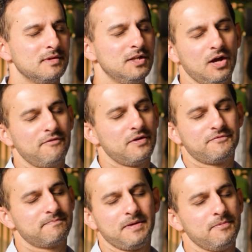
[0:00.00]

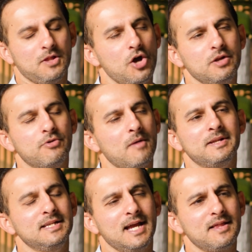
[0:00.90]
if people own a
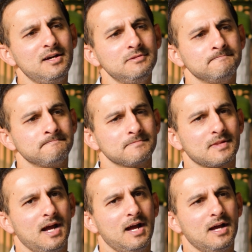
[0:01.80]
property together
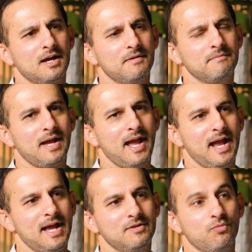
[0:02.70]

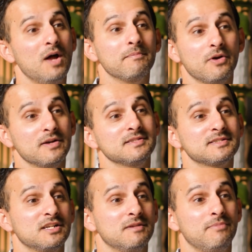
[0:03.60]
and one
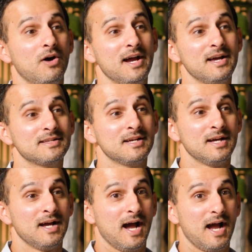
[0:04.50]
person's going to buy it,
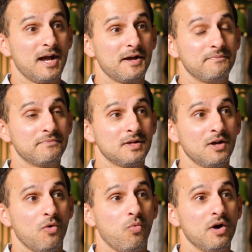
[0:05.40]

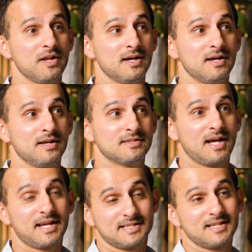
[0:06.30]
what are,
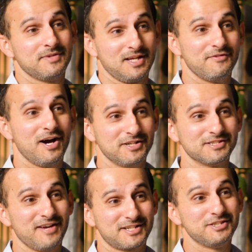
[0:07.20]
I guess, some of the
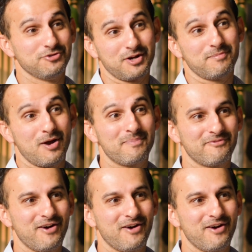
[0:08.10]
advantages of actually doing a proper